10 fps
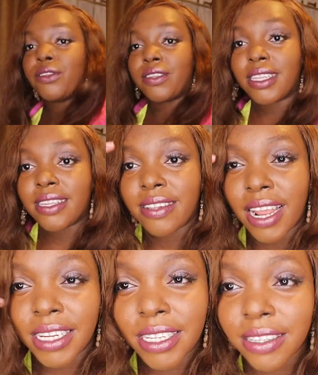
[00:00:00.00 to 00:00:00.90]
you see these
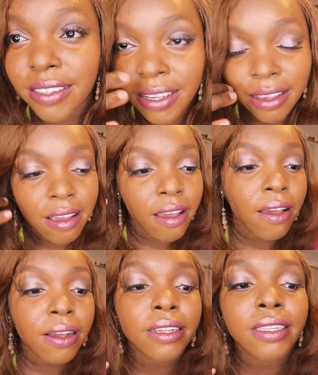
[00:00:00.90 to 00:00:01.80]
lashes?
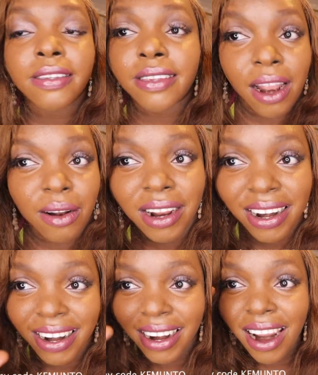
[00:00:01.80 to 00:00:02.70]
These are
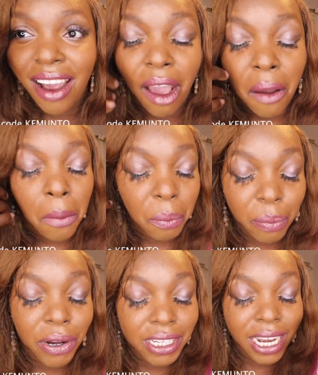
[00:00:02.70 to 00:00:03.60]

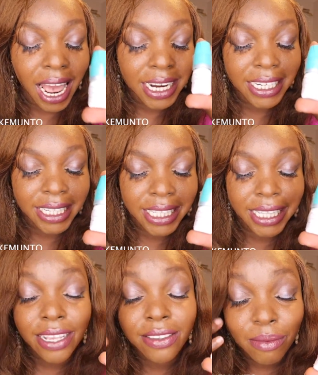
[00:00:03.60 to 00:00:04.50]
bought lashes.
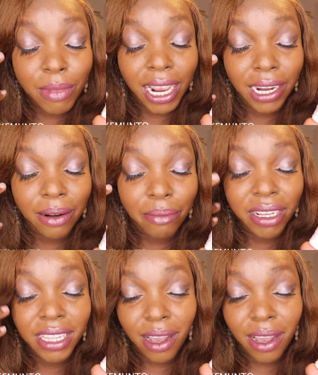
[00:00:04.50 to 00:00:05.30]
They see mine, but